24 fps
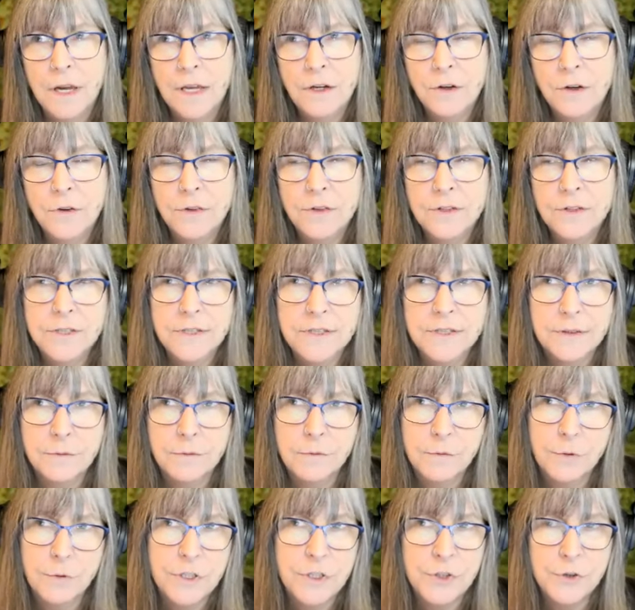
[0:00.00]
know
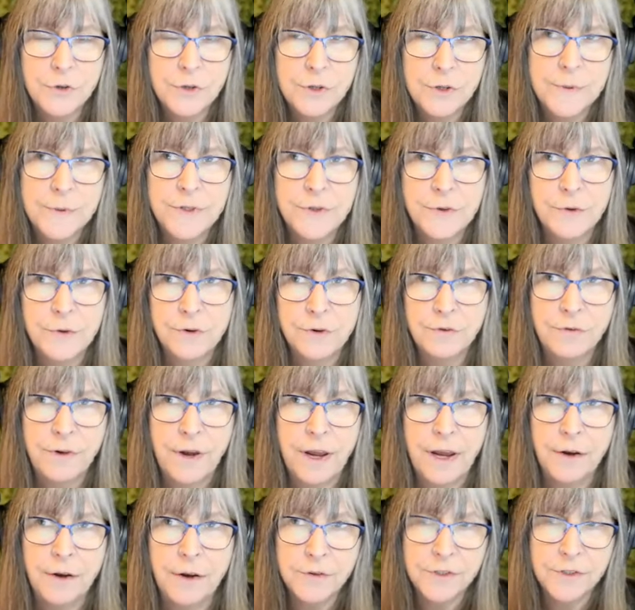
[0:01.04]
Restream is sort of
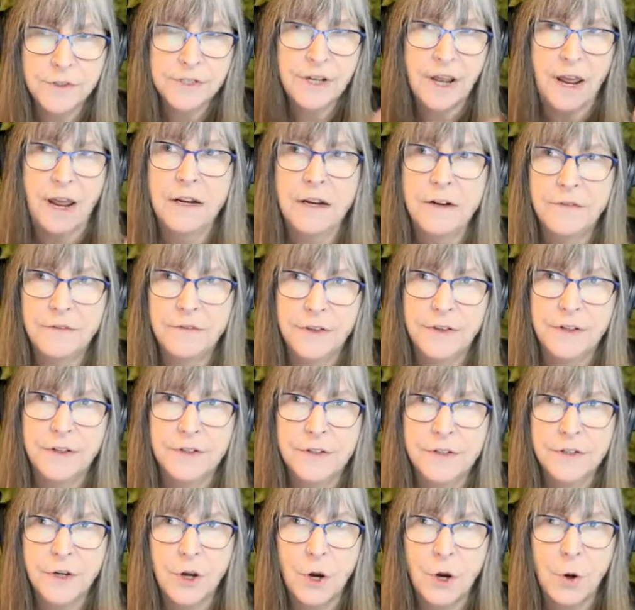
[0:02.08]
outside of the
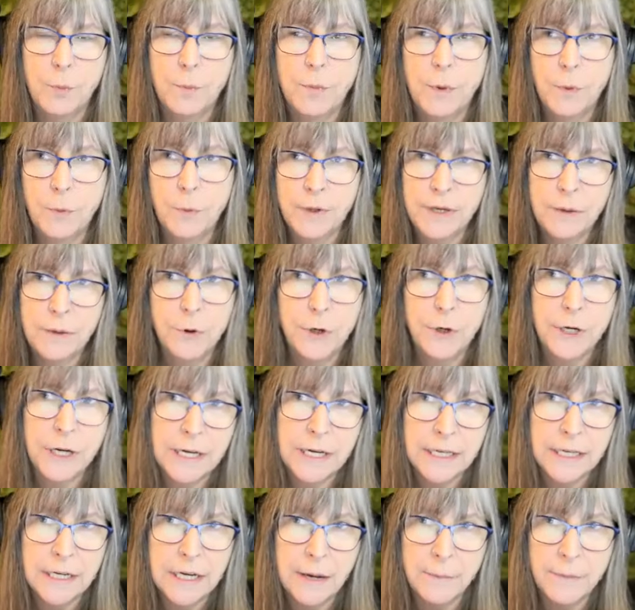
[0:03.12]
scope, but we keep
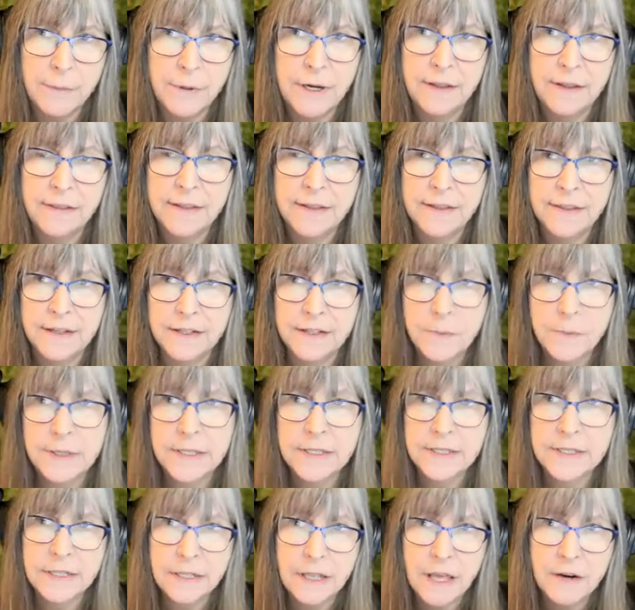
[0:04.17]
bringing it up. And I think that's
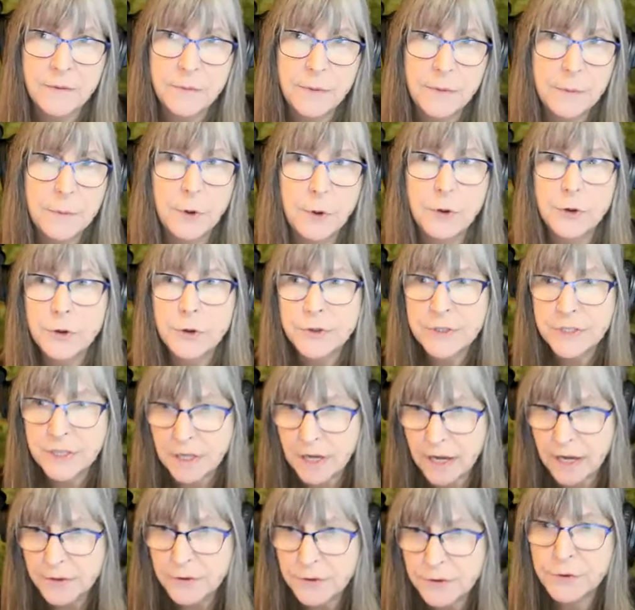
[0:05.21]
because a lot of people are using
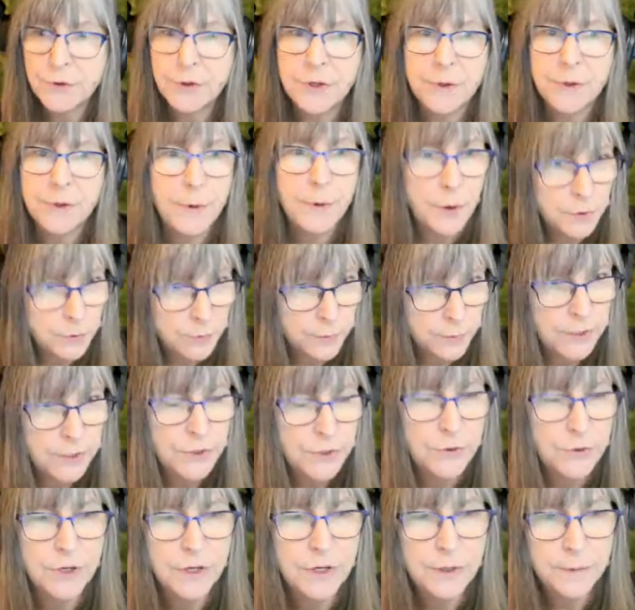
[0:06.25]
either StreamYard or
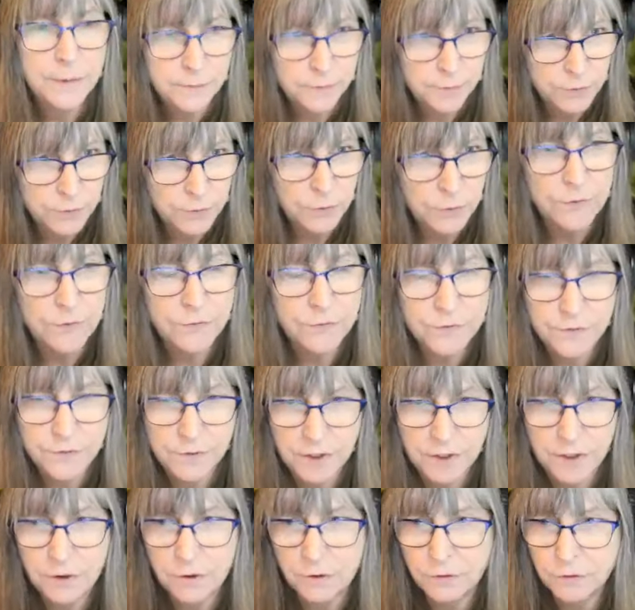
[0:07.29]
Restream, sort of,
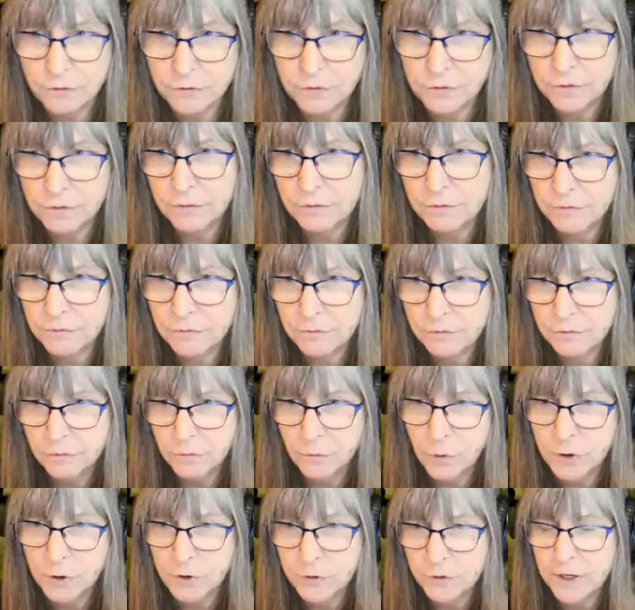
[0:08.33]

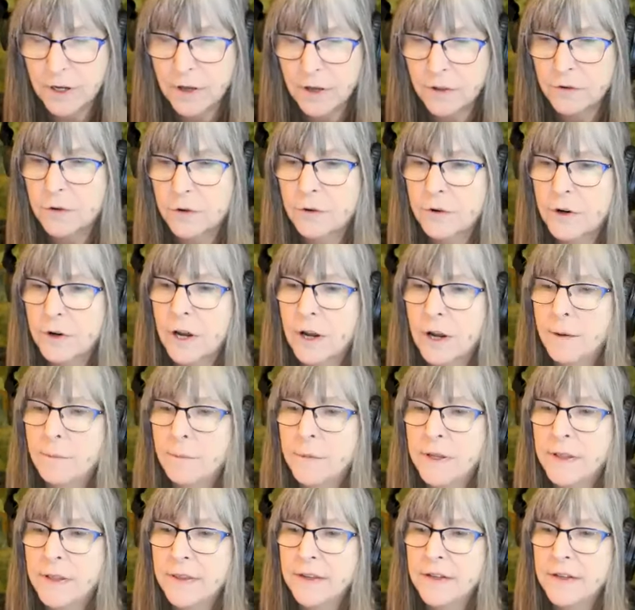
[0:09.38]
one or the other
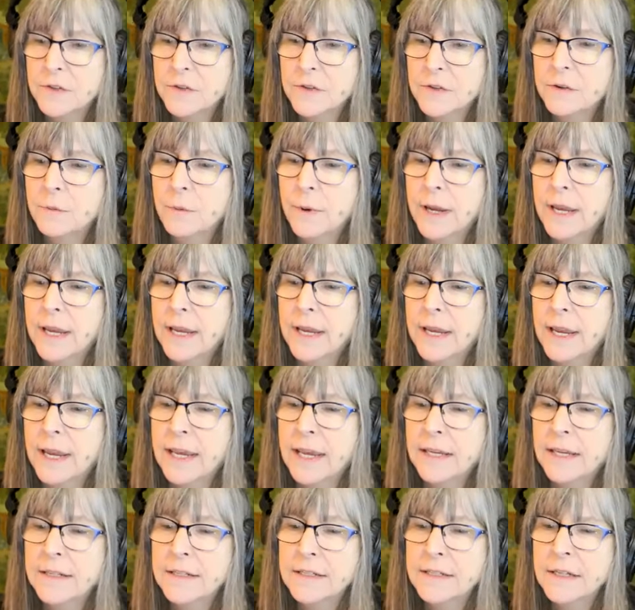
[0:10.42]
in this way.
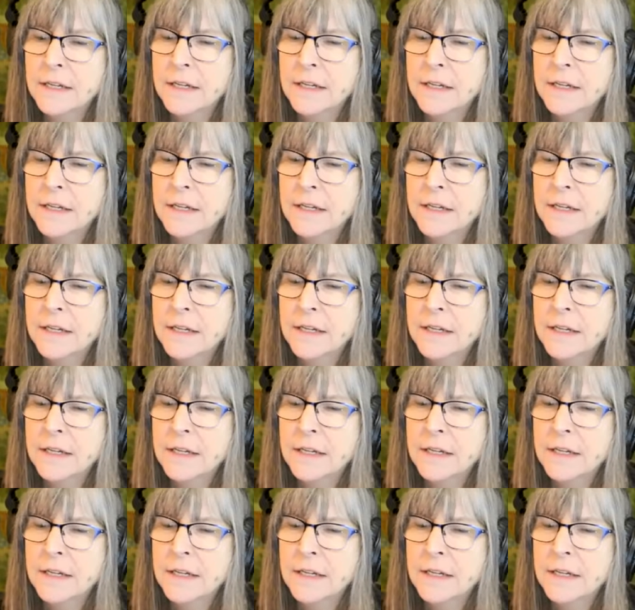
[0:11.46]
And